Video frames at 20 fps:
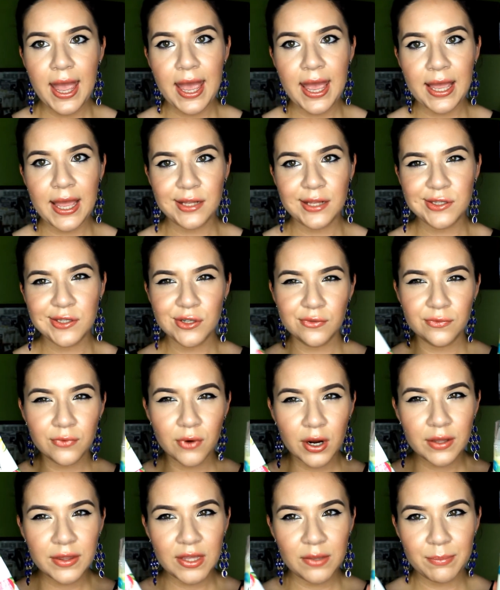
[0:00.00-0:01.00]
and so
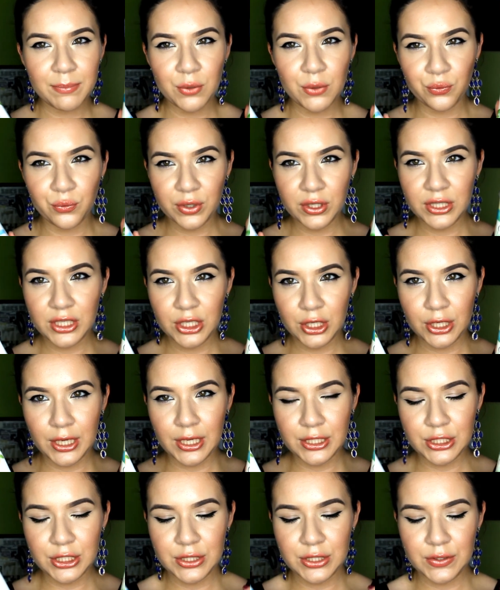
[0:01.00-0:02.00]
far they've been really
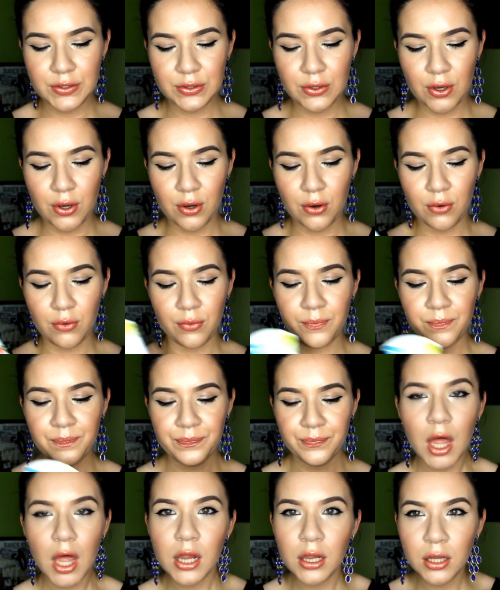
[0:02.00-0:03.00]
good. So
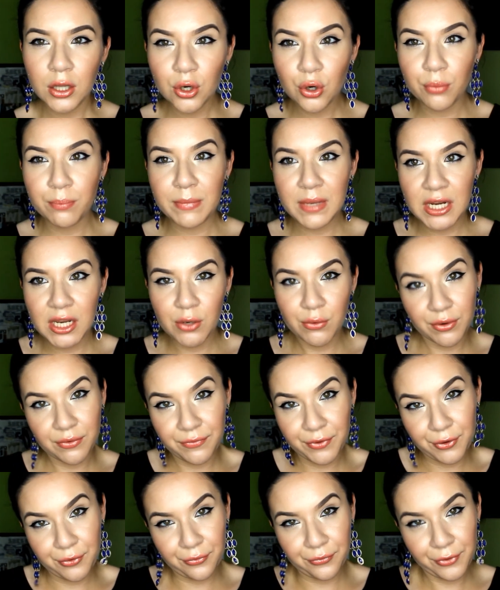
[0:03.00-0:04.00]
a little mini
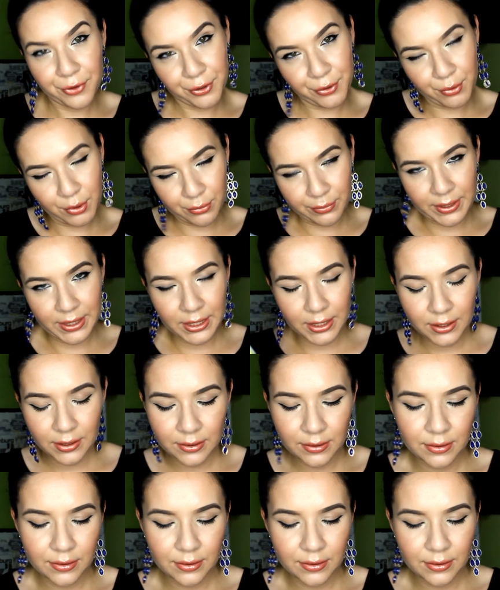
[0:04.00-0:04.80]
review for you already.